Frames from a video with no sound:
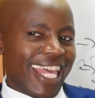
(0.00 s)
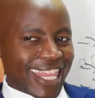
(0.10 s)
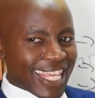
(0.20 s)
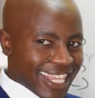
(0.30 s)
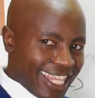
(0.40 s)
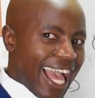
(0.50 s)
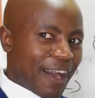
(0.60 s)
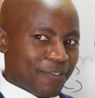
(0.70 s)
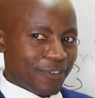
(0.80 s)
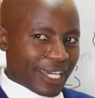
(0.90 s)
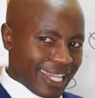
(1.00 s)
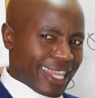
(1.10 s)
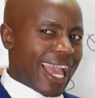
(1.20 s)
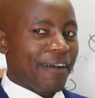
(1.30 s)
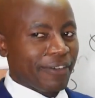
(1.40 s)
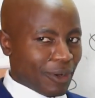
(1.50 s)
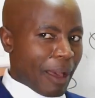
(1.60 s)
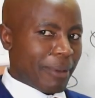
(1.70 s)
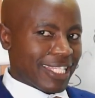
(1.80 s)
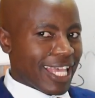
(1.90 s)
I think they have
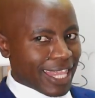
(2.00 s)
requirements.